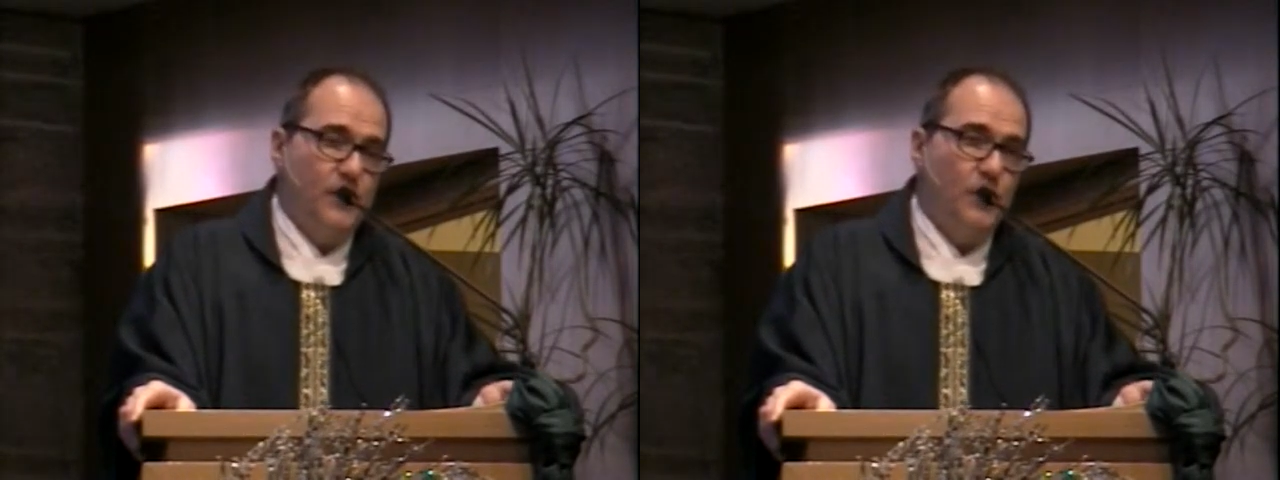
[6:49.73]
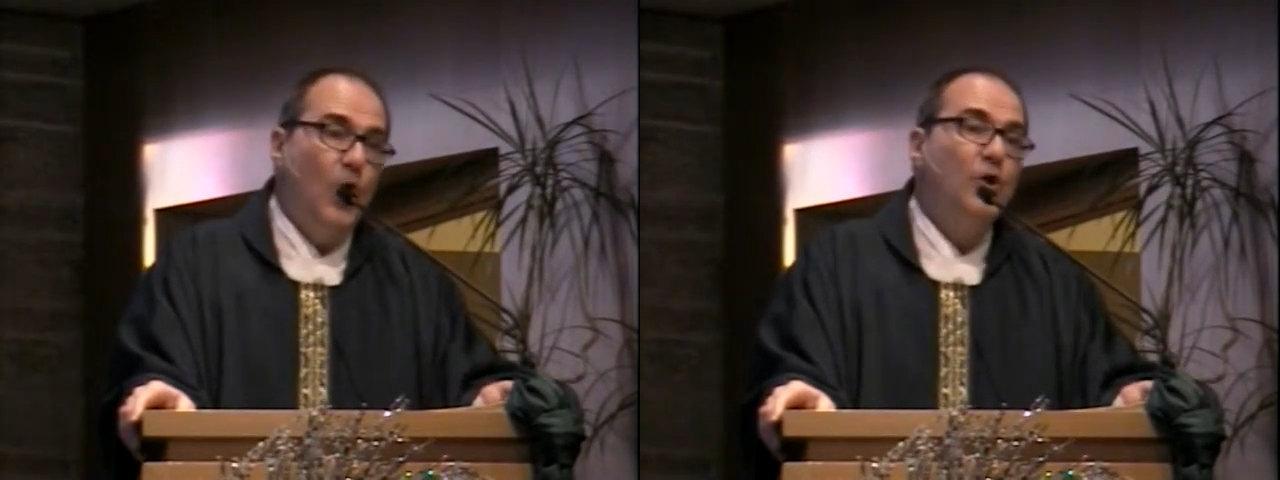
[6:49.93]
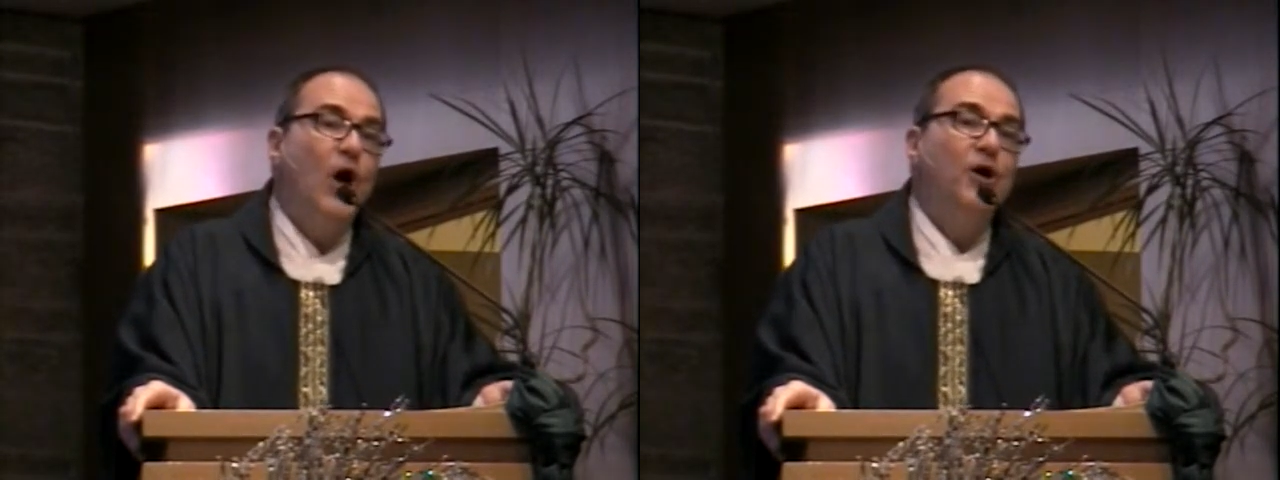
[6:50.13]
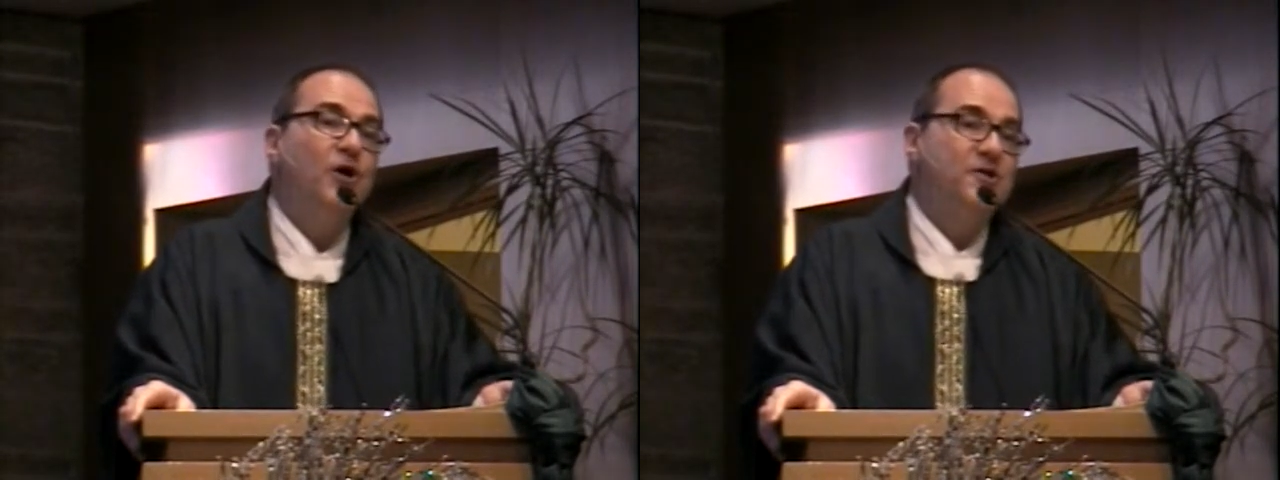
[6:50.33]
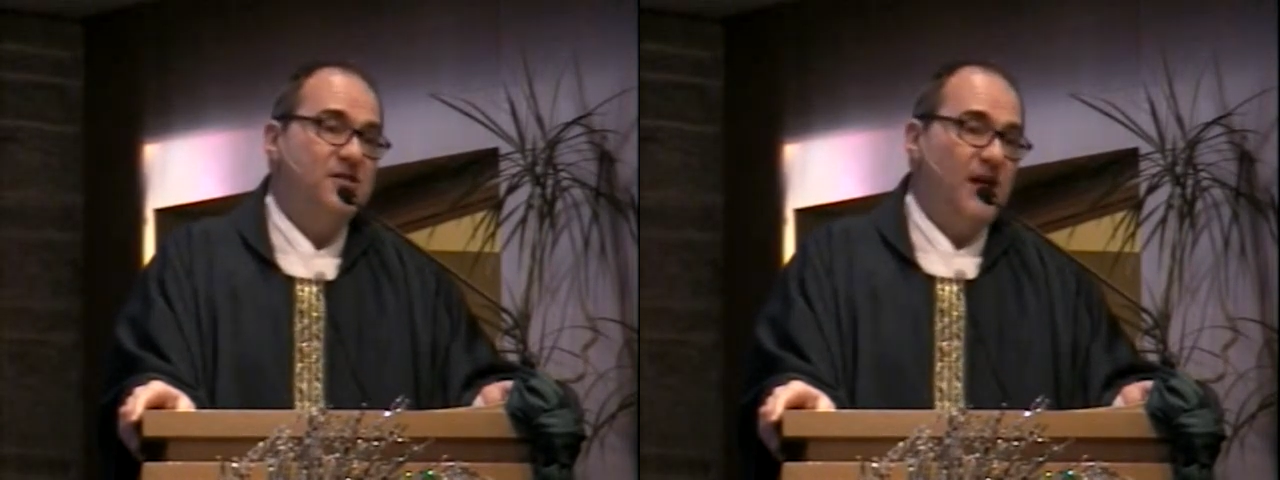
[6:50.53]
no
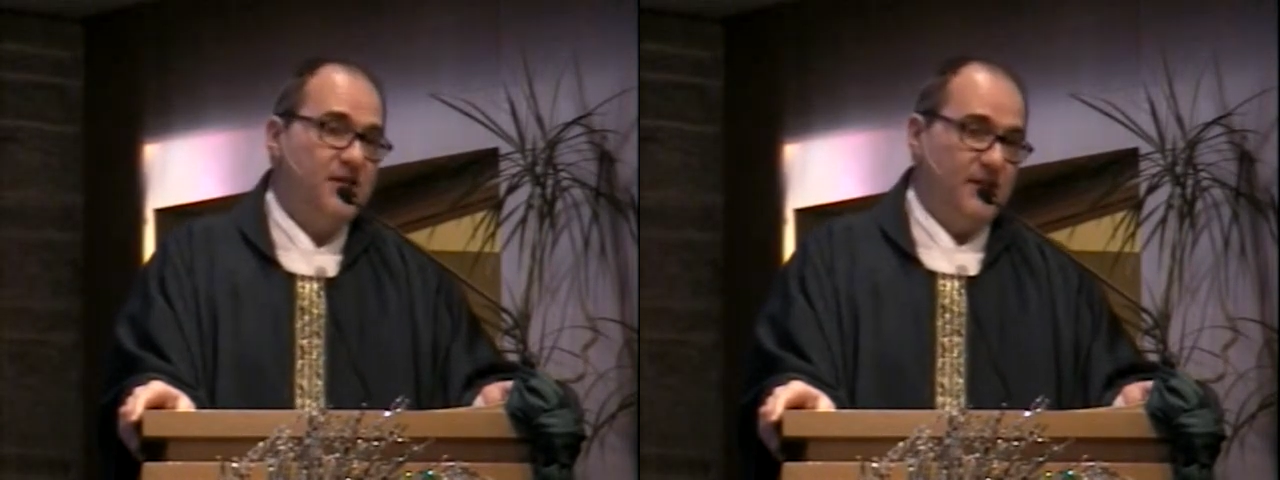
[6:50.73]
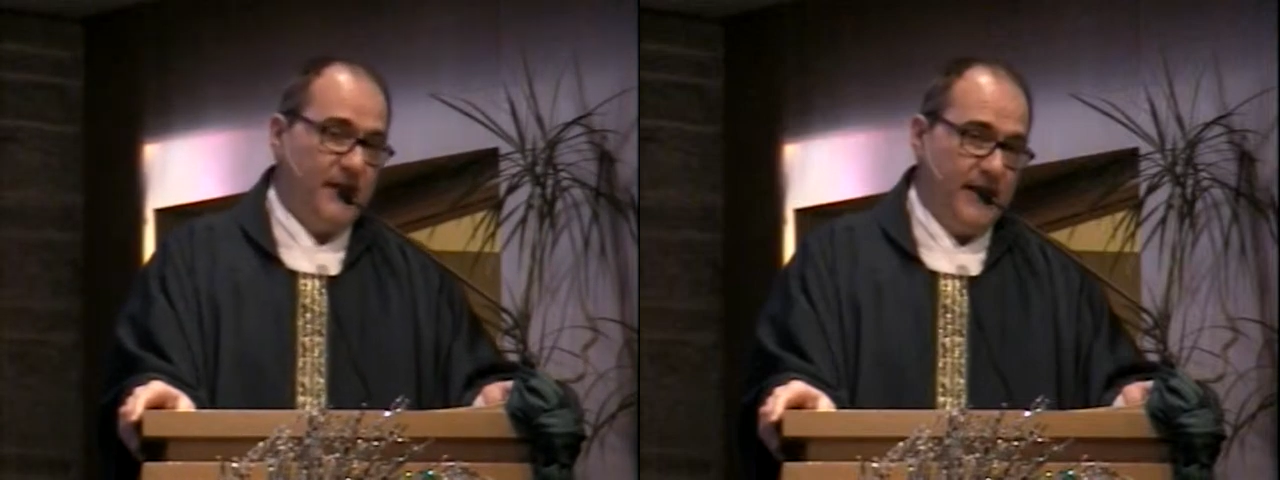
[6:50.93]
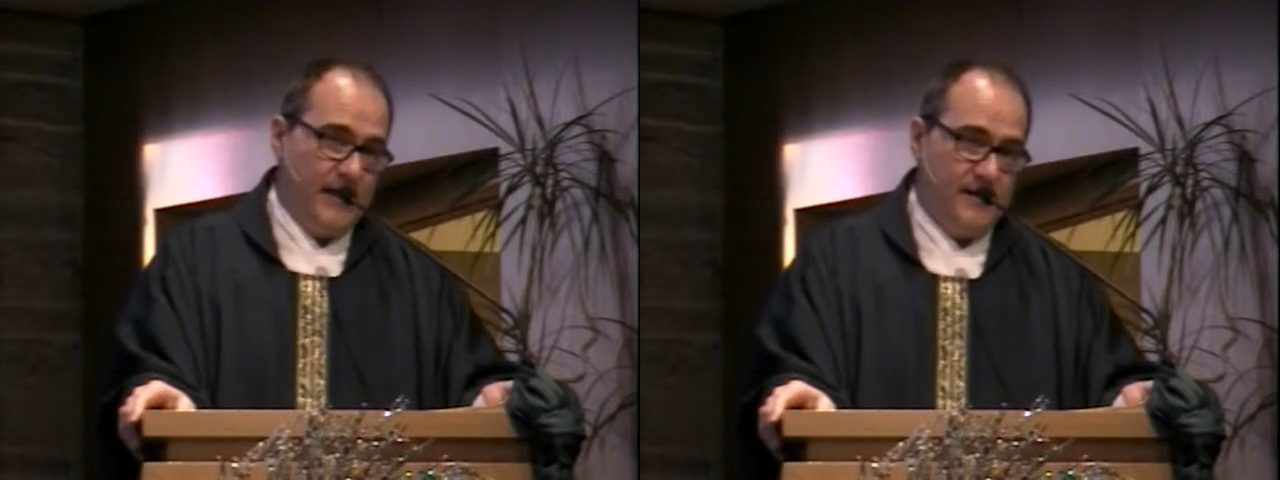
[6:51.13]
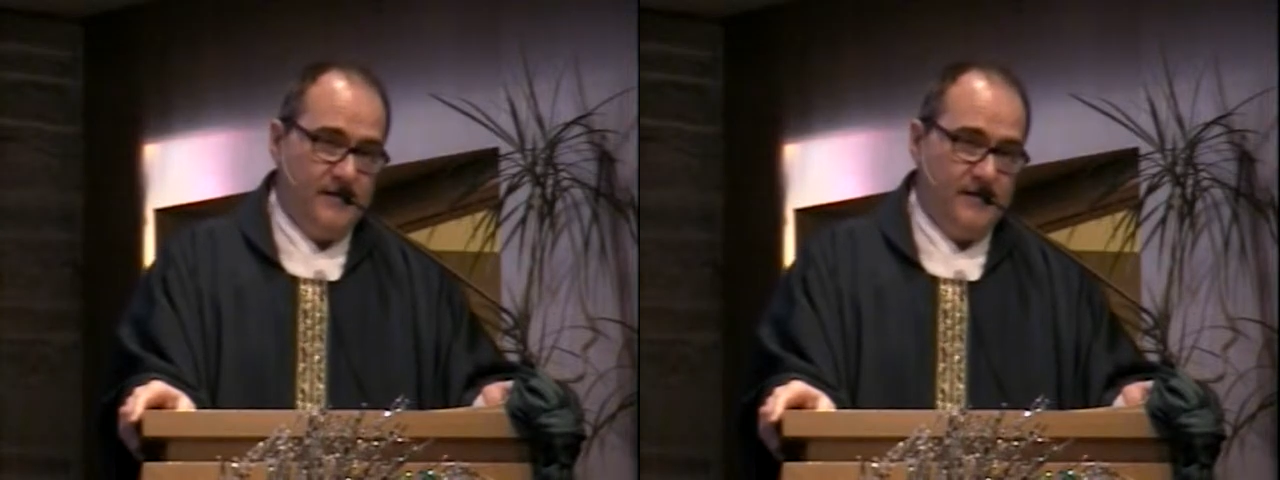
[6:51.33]
longer subtly,